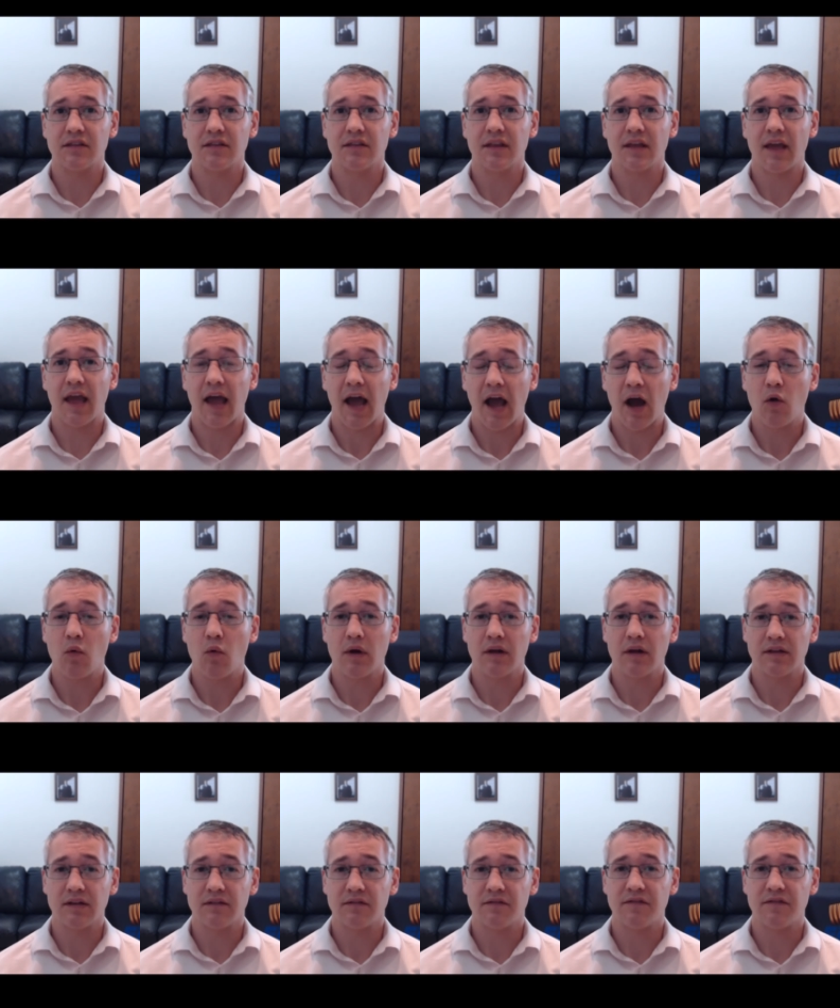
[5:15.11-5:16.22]
how well
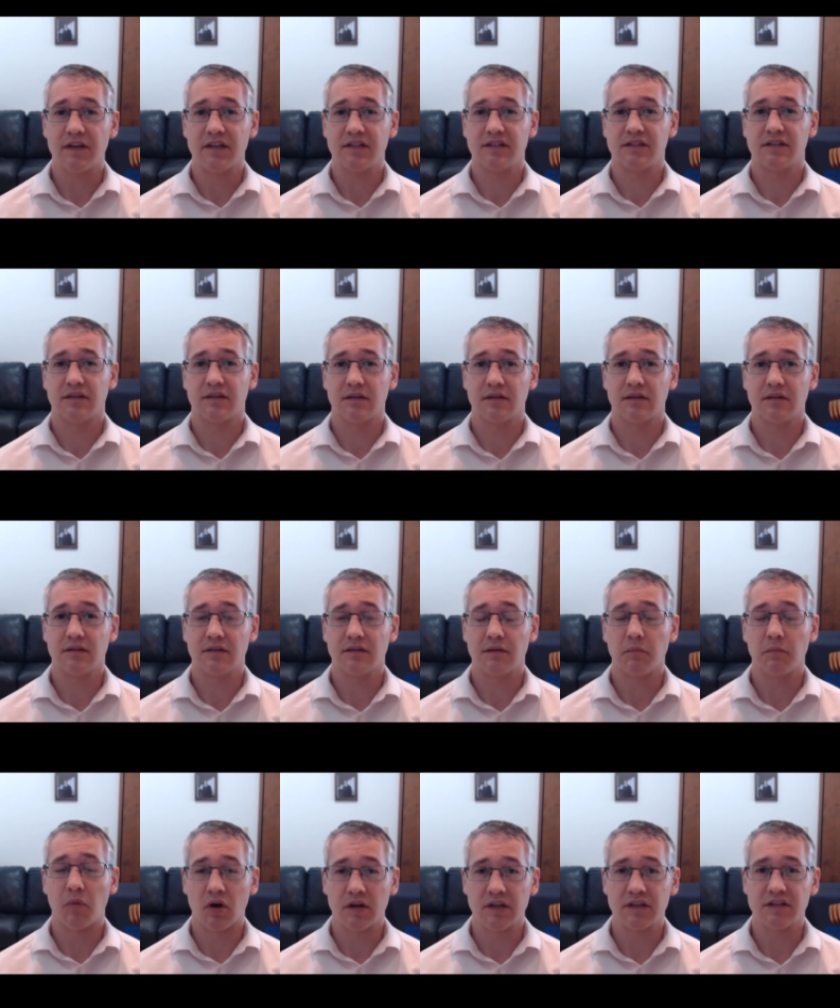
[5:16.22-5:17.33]
it fits the
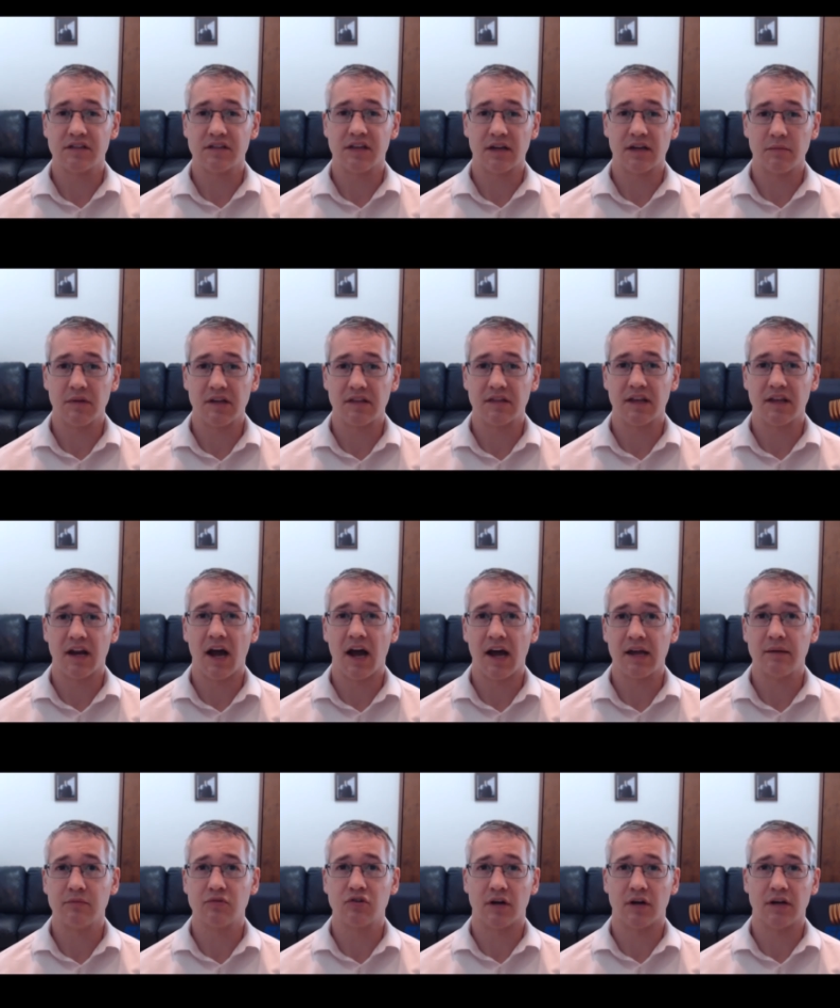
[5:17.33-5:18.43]
market segment that I am
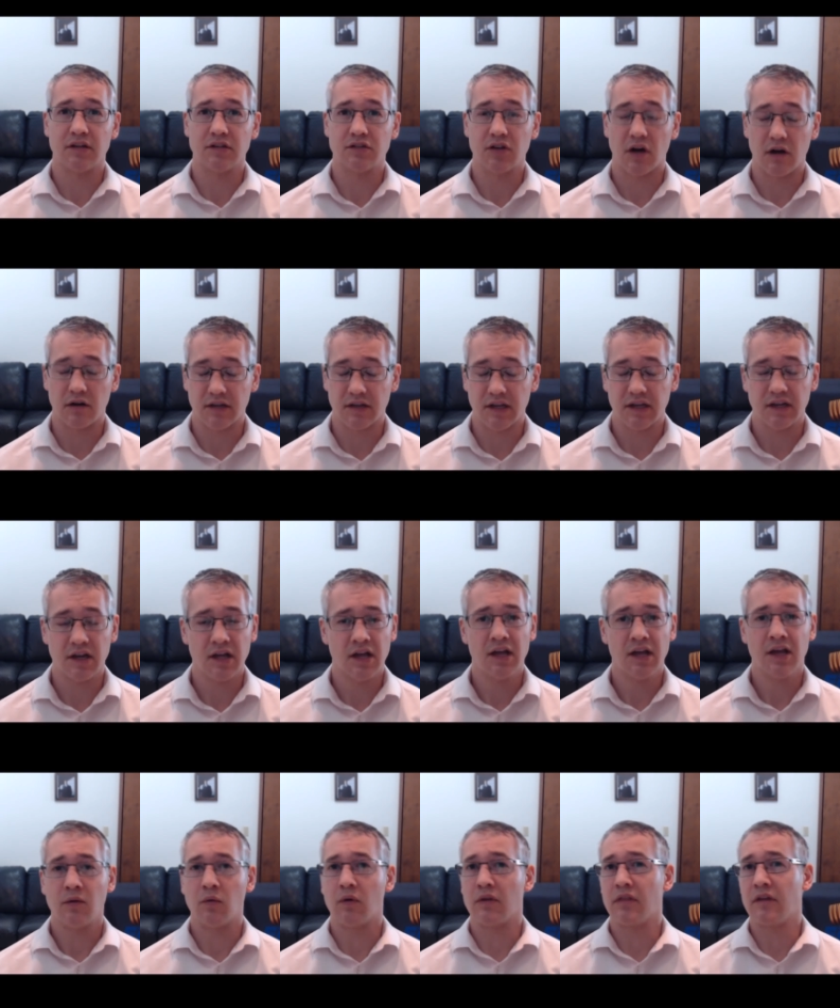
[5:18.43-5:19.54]
trying to target,
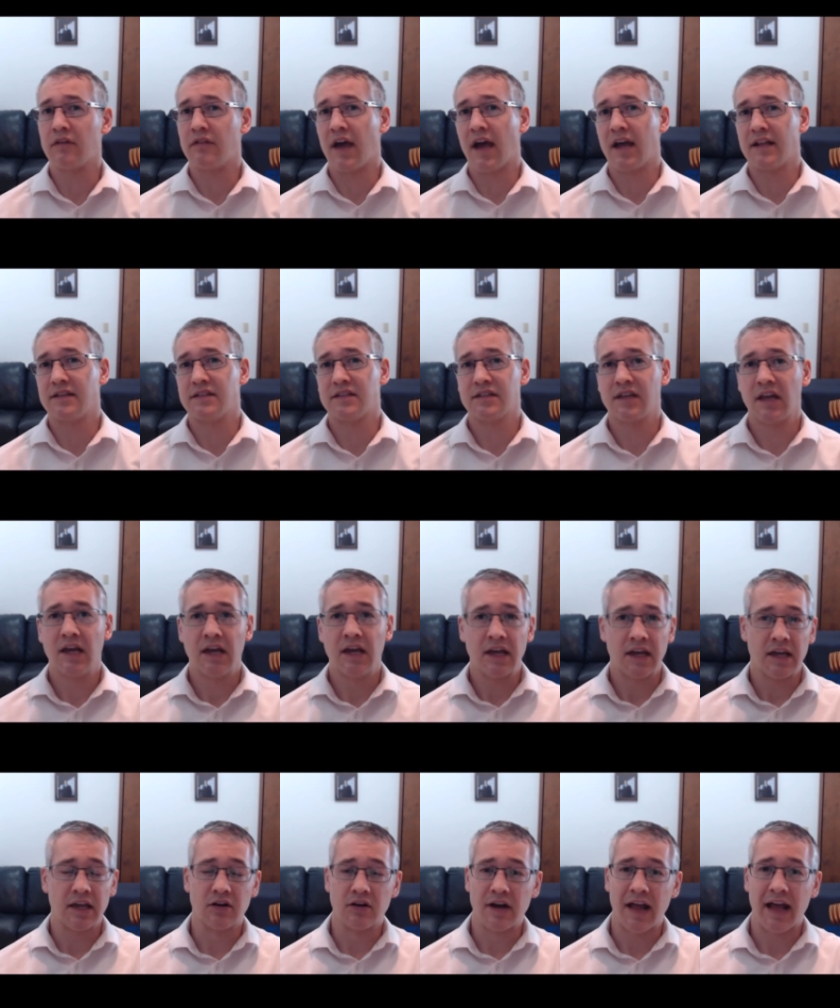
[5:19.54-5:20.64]
whether that's
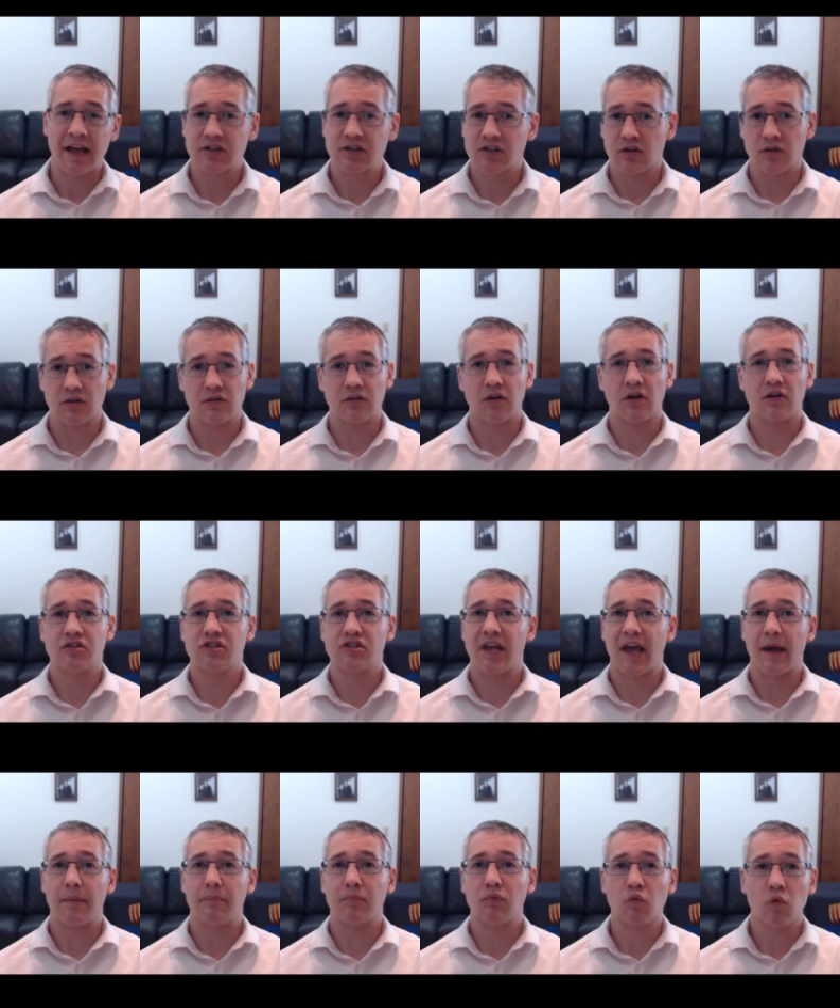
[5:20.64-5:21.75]
international large
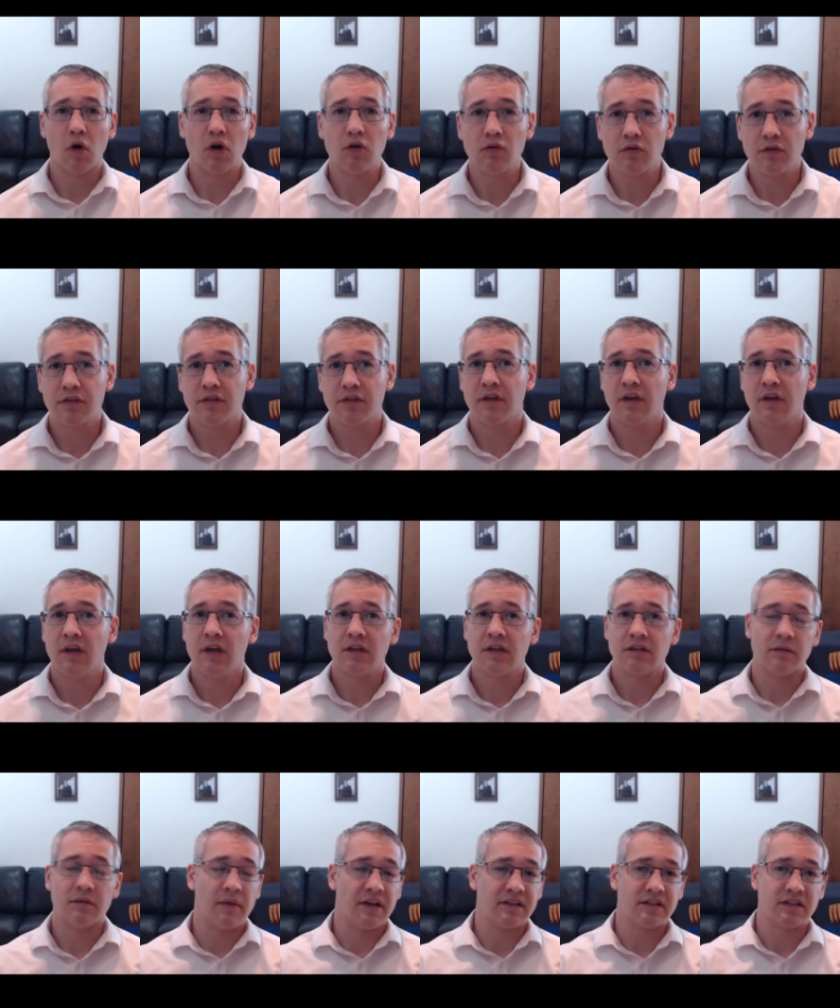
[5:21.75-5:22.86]
cap growth,
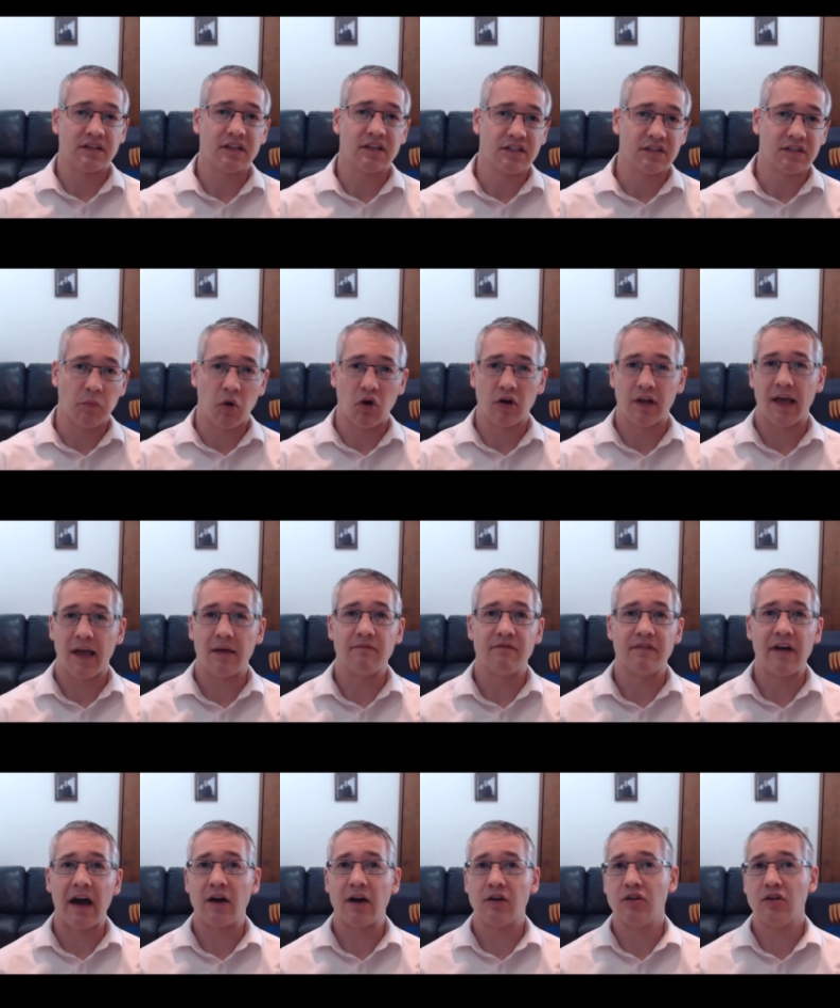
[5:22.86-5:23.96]
domestic small cap
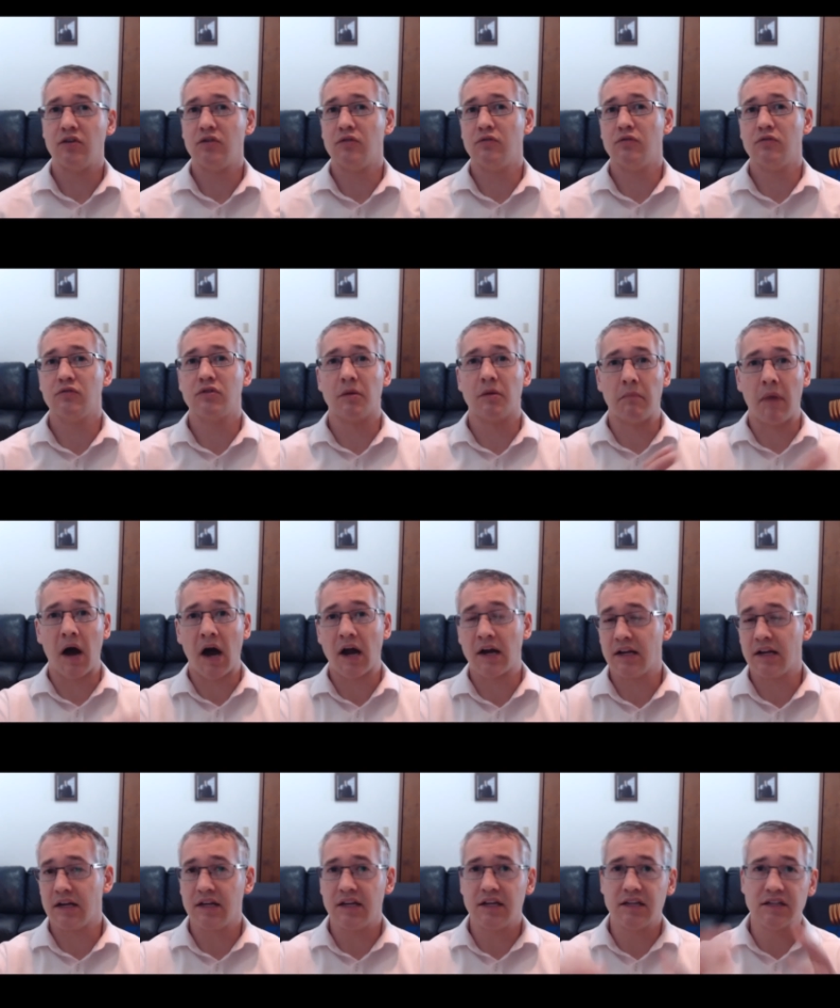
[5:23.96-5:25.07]
value,
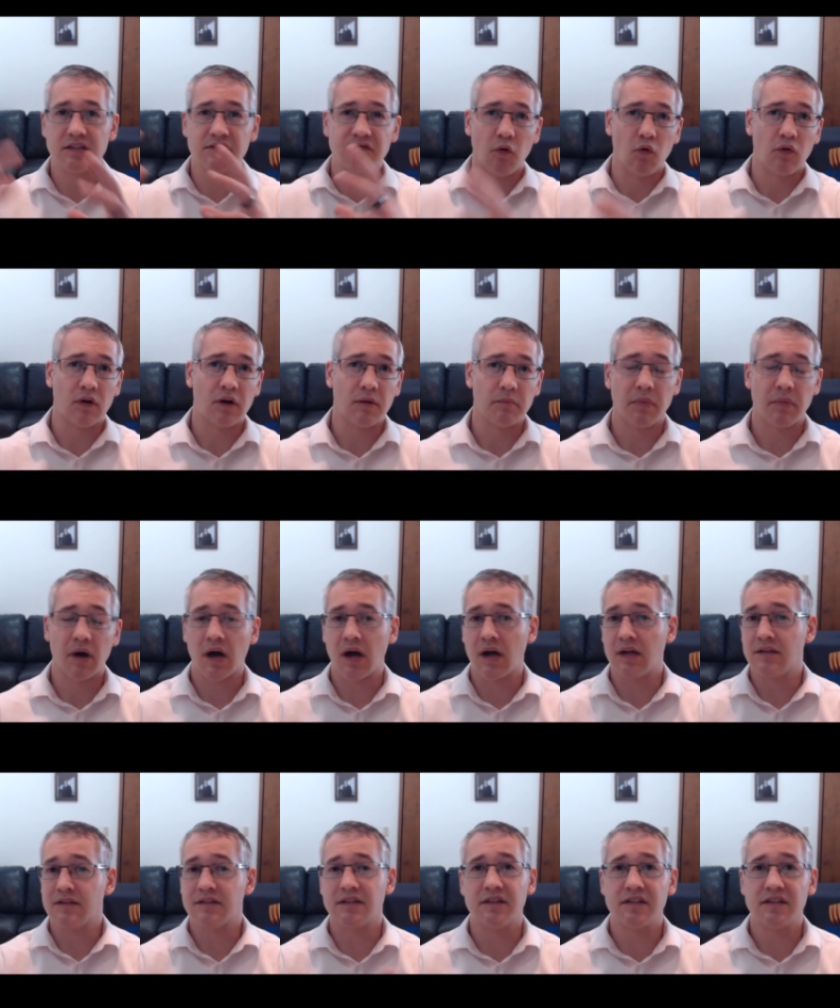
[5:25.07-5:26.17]
commodities, foreign
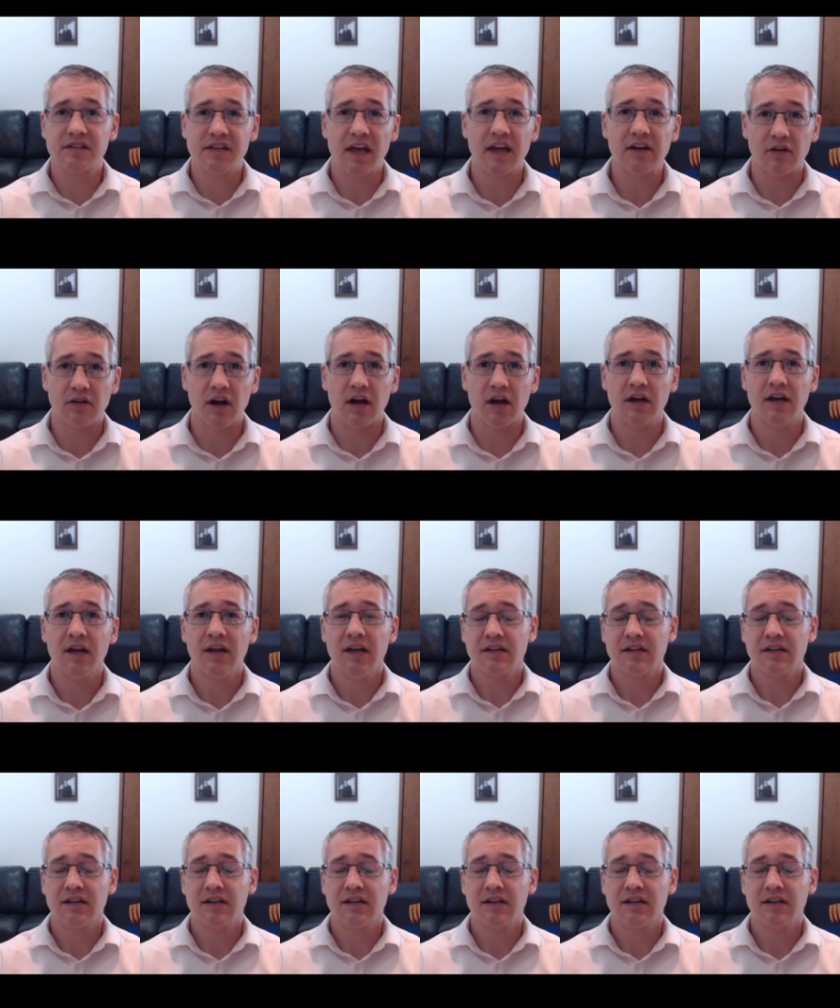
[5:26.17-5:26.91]
bonds, etc.